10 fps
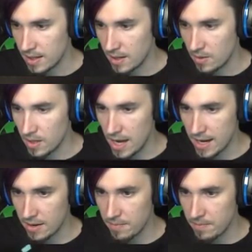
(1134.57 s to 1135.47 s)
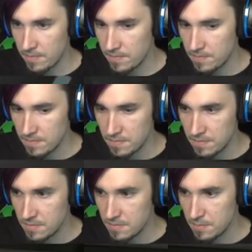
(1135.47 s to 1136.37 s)
that I don't like him,
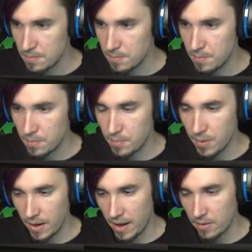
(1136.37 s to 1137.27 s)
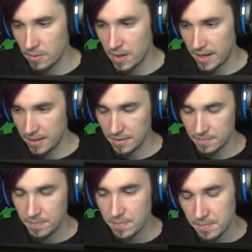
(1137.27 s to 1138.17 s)
but I don't like it.
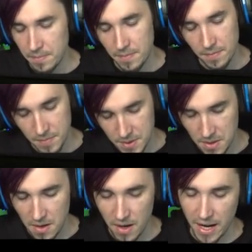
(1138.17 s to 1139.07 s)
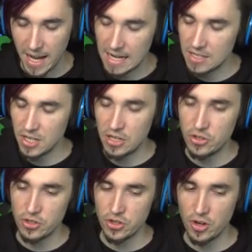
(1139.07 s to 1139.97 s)
I'm sorry. Had to change
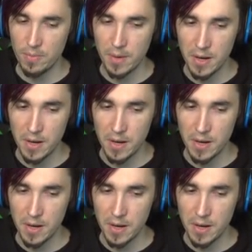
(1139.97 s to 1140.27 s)
your shirt,